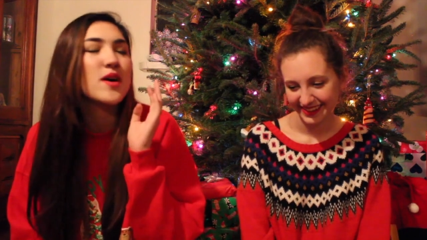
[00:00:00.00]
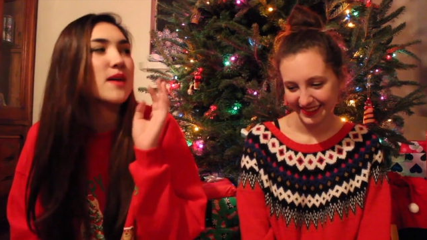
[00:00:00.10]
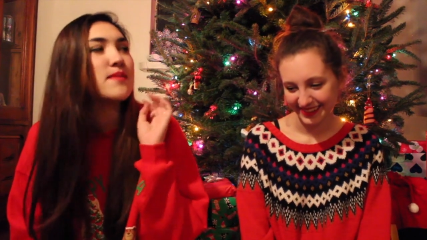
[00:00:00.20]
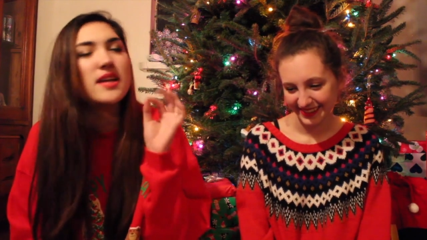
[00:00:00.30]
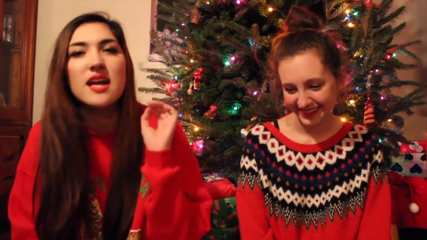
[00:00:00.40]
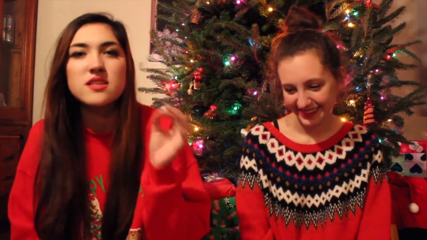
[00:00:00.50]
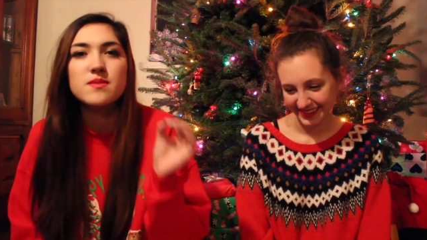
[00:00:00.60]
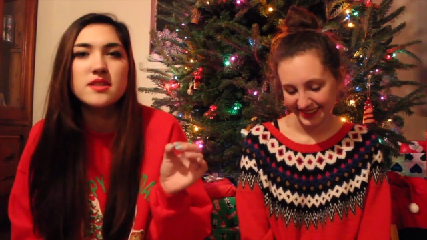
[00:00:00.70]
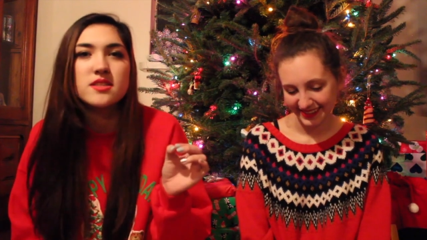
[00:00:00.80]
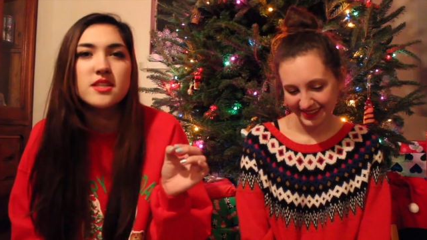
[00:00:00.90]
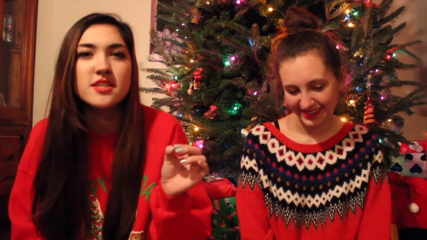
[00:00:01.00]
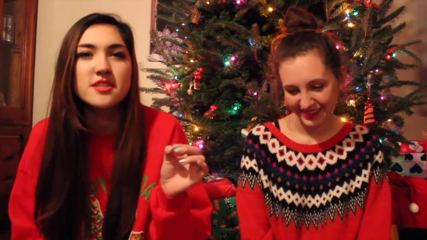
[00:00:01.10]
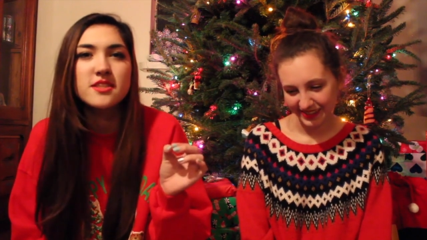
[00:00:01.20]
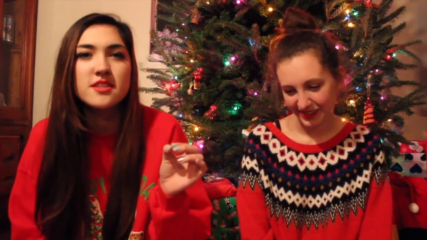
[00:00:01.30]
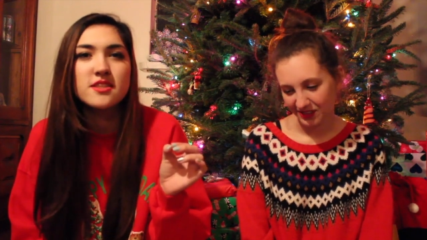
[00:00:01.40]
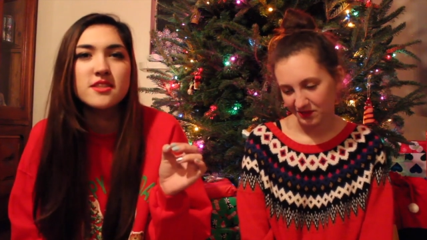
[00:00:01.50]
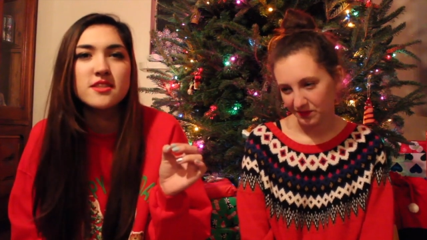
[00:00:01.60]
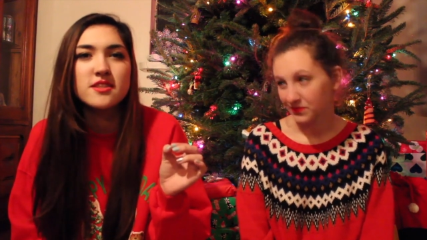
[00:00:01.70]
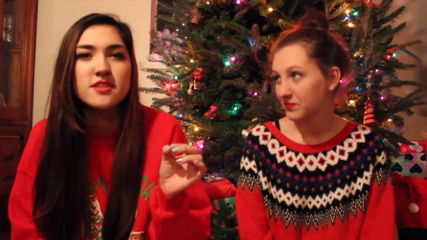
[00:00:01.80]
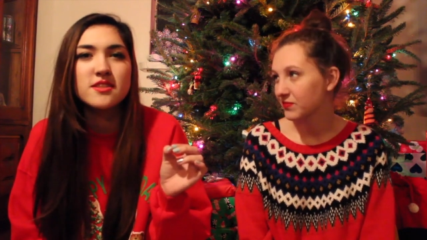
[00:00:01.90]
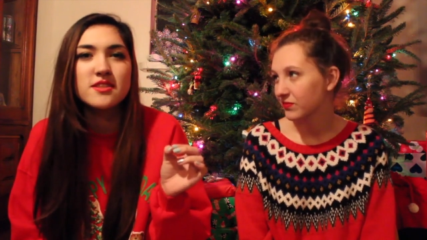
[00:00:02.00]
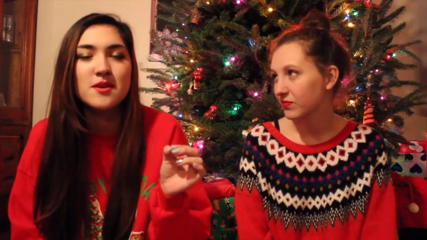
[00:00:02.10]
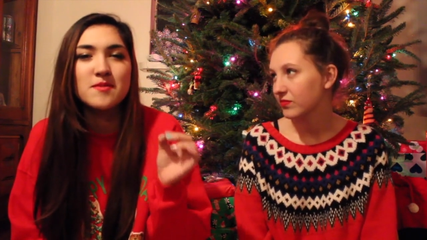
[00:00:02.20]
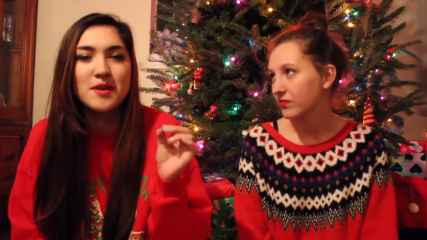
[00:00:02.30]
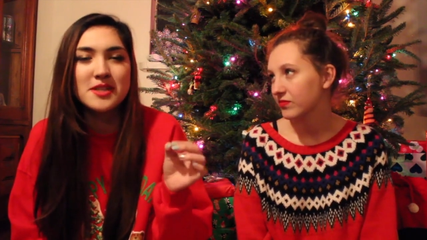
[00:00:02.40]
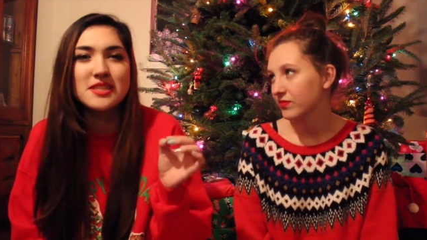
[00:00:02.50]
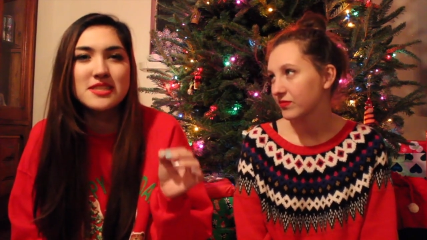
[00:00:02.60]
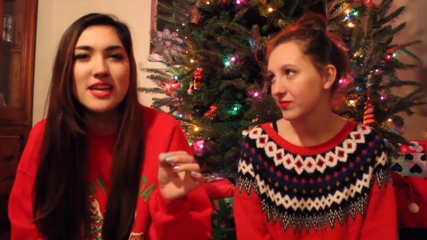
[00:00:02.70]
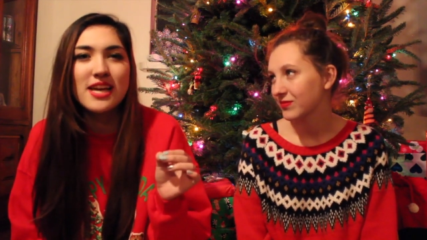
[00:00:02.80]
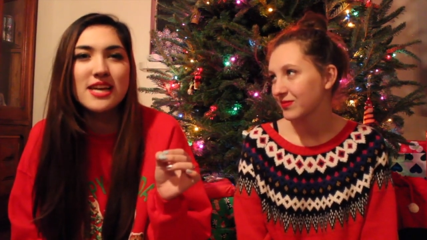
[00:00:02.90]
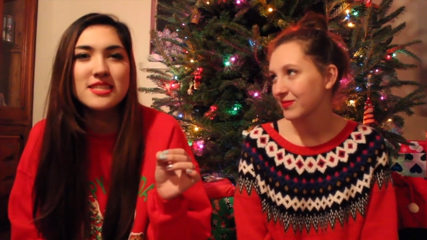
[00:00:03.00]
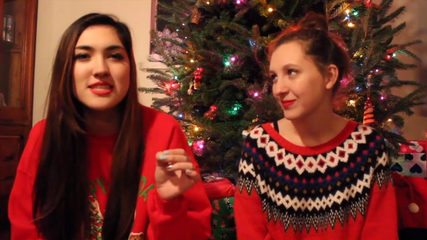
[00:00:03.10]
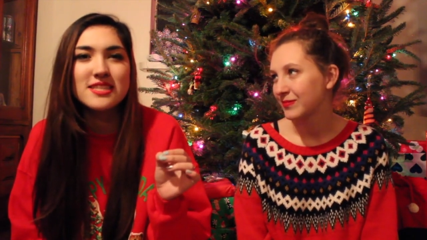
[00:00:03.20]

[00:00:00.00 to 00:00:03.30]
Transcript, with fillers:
Speaker 1: No, I'm like actually being serious. So mark this day, guys.